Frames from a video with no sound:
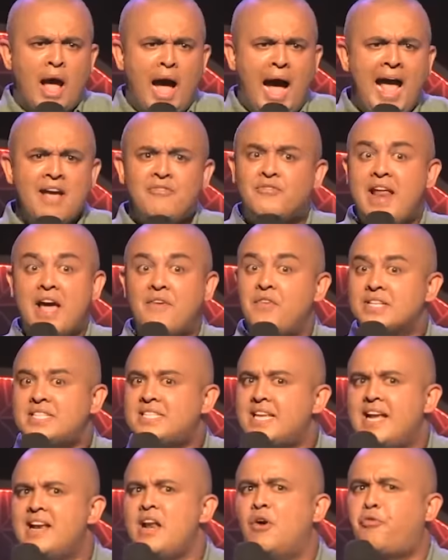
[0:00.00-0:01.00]
I've never
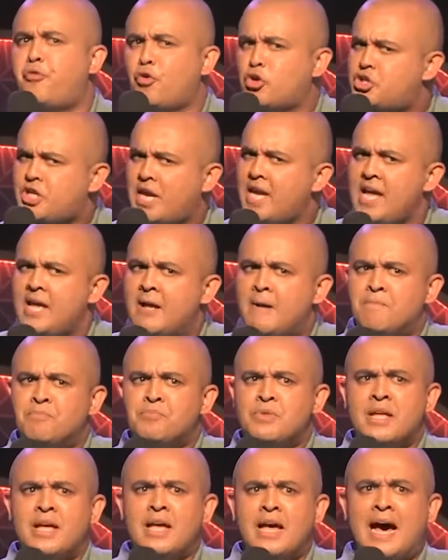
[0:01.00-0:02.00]
seen a fuchi
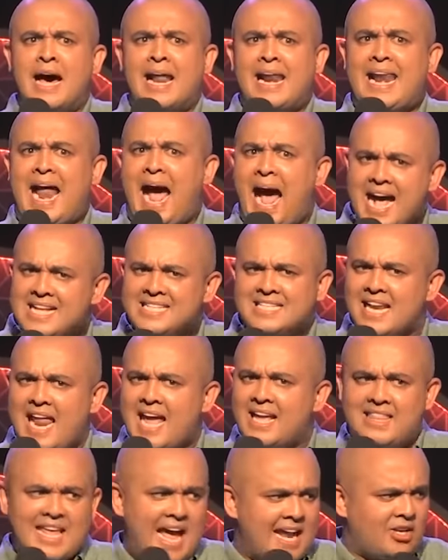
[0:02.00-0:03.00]
ras
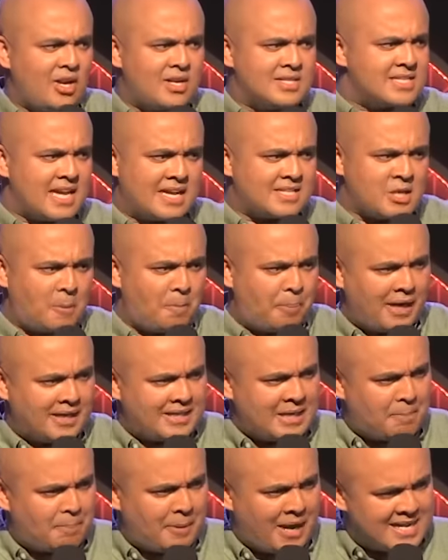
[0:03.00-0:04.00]
like that on such a
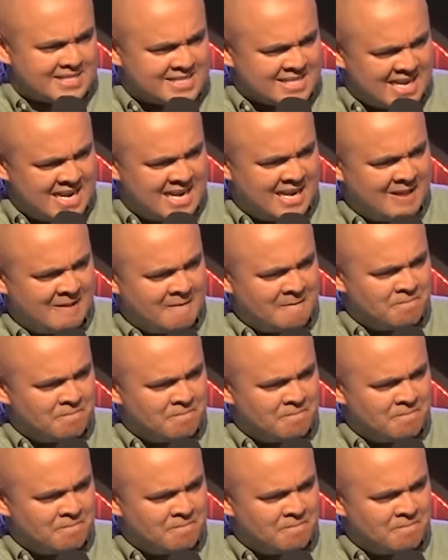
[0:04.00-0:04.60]
pretty person.